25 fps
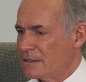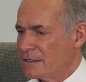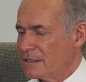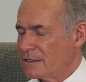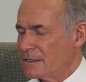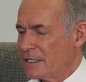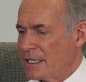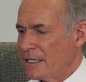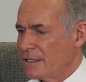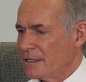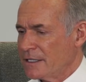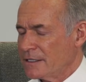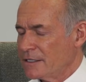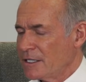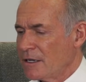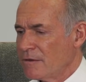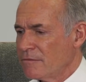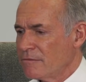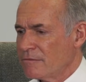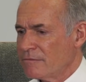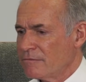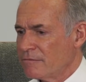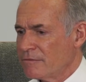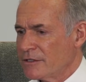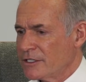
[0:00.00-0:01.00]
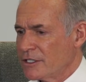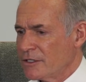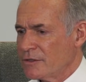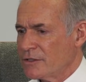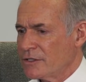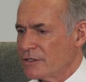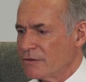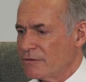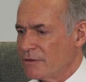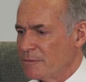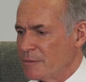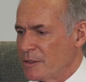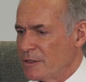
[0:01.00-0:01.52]
to take. They don't
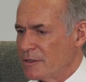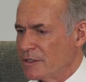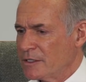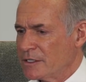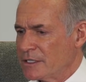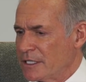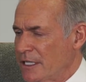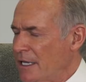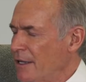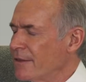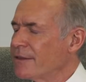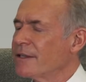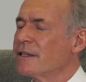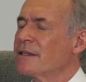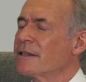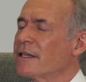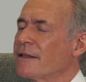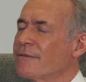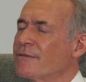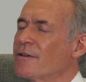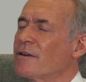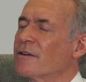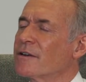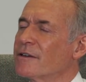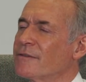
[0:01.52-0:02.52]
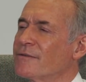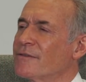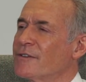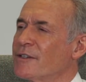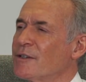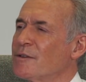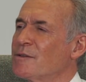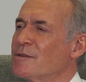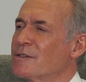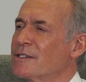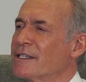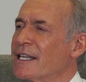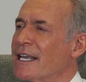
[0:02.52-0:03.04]
reduce your immunity. I think they've got
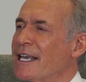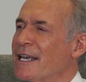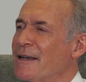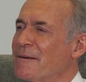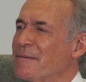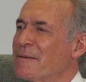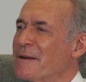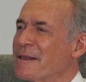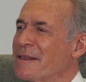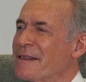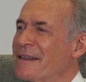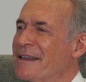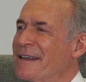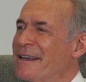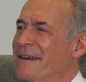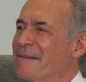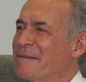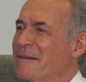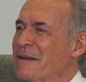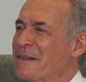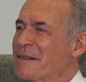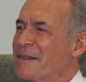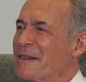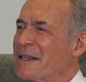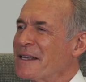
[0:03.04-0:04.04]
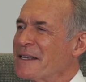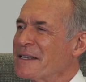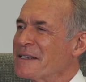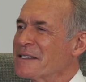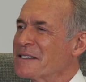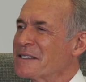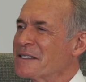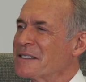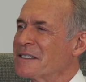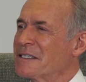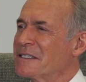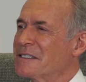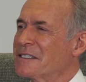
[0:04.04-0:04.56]
confused there with, with
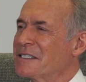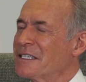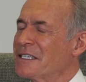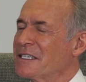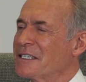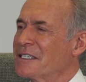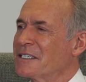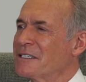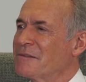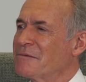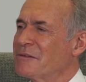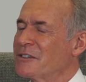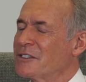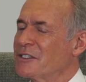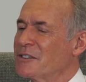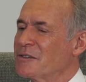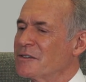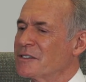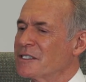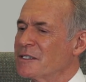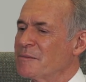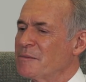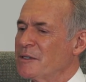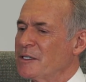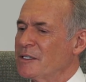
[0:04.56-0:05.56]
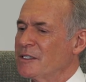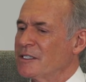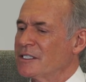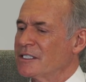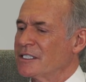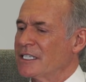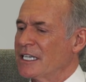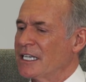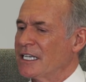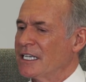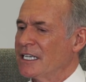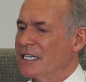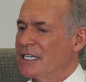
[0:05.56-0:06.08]
things that uh, can reduce
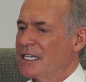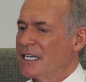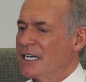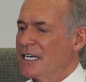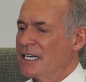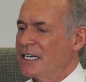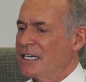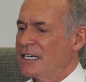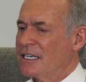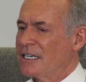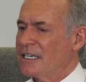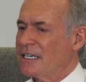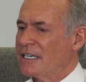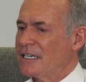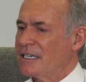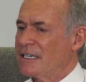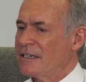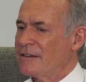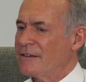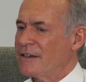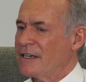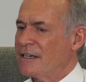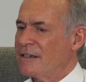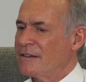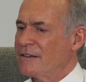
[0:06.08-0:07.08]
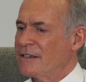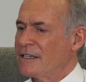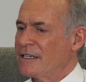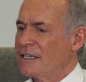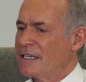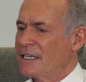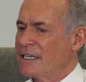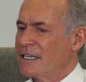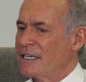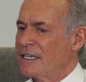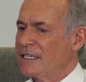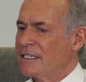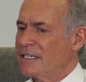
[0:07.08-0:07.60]
immunity uh, uh, uh,
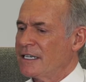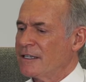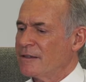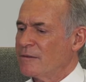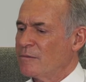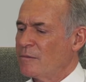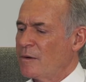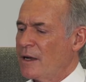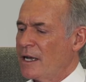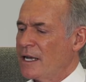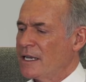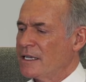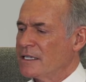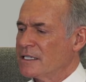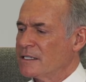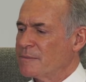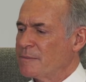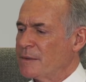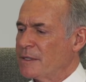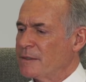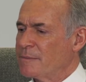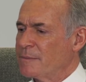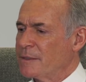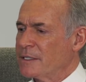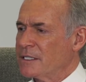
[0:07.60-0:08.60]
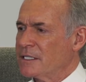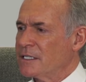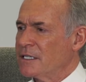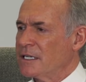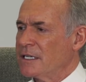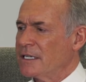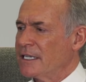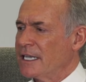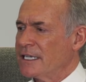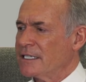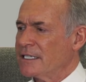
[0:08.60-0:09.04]
in other ways. But, but certainly